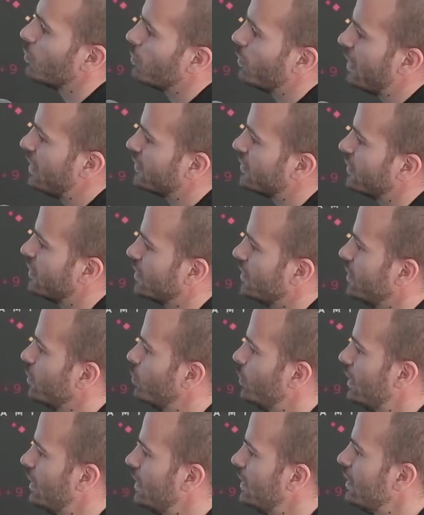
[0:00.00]
basically
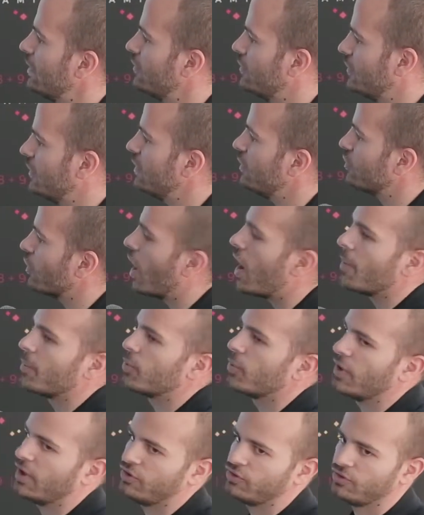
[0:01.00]
we need these
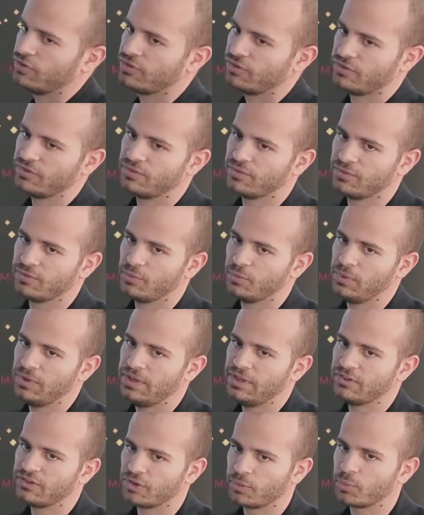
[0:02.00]
operations. We
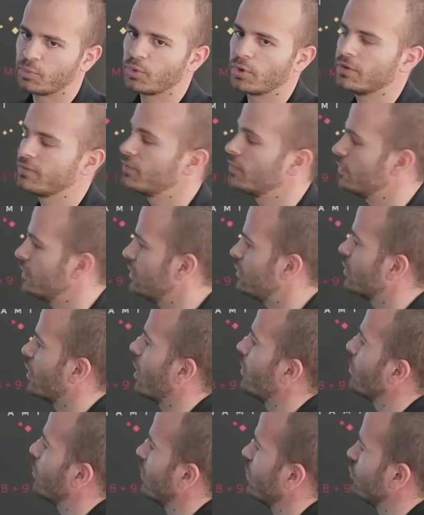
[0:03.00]
need support for these
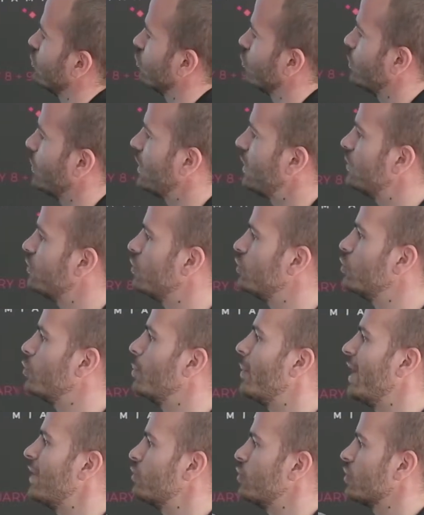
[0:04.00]
operations. We need to do
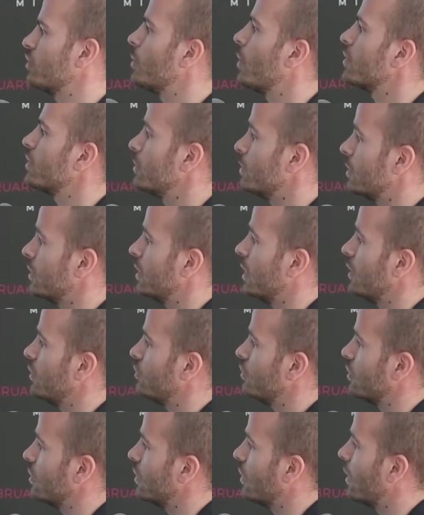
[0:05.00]
matrix
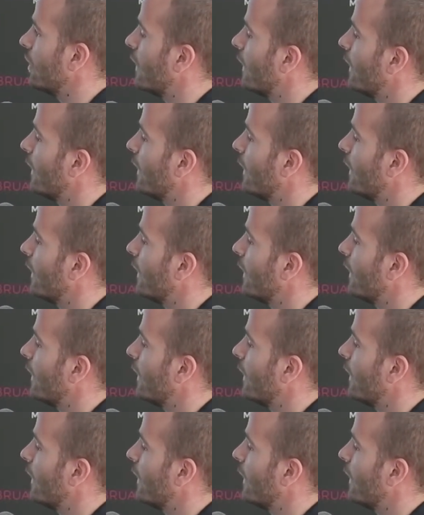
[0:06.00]
multiplication.